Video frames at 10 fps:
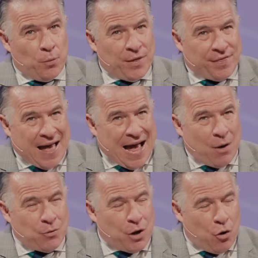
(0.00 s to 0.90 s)

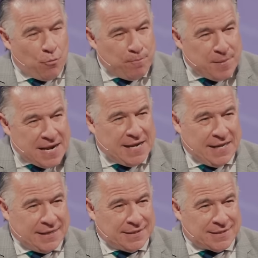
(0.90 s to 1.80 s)
without
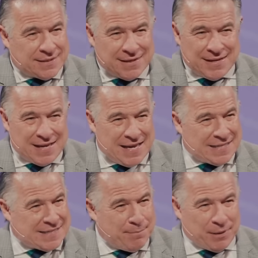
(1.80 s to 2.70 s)
obedience
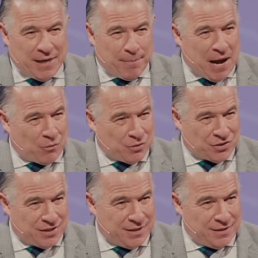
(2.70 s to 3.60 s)
is simply
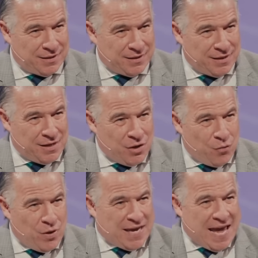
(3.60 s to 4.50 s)
hypocrisy.
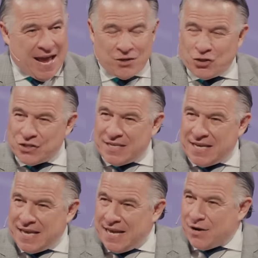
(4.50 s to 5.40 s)
We can't just
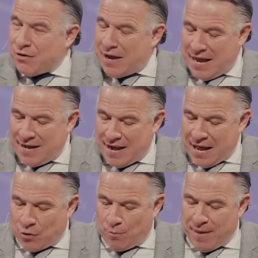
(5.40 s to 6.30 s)
hear and
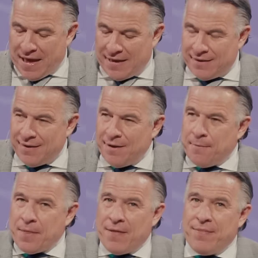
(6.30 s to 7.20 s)
not obey.
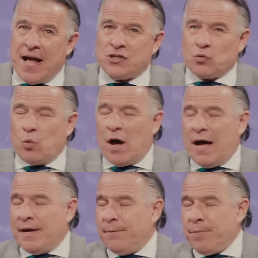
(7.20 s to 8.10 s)
And that's
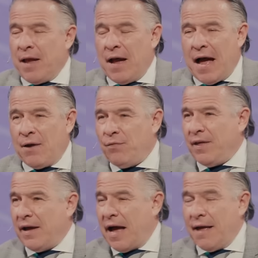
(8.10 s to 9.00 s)
why I don't
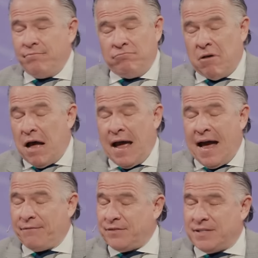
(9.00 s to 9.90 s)
think I, I
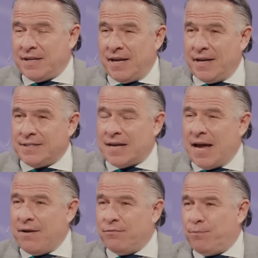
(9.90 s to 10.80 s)
have to tell you, as
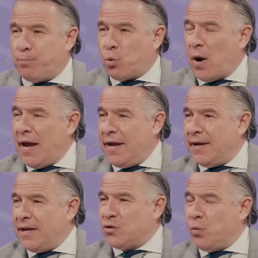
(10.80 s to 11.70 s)
I have
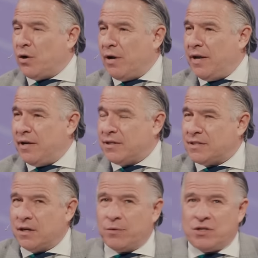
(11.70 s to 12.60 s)
prayed, as we're in a
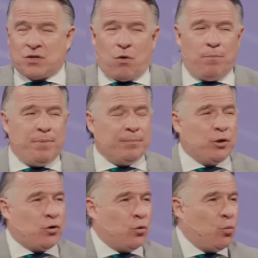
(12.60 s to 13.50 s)
series called
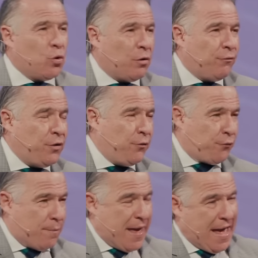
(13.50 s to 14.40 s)
Biblical Worldview
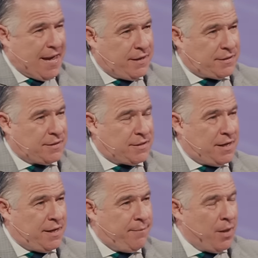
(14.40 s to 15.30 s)
from A to
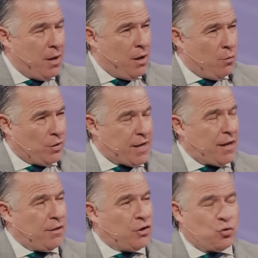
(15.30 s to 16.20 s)
Z, we're
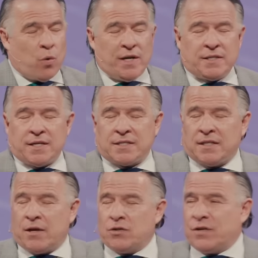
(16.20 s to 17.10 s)
taking the 26
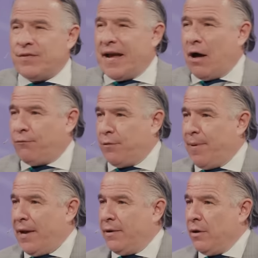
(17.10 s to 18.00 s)
letters of the
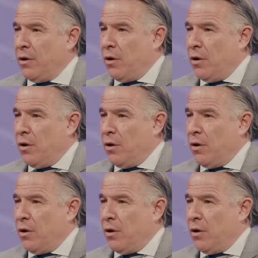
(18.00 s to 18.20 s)
alphabet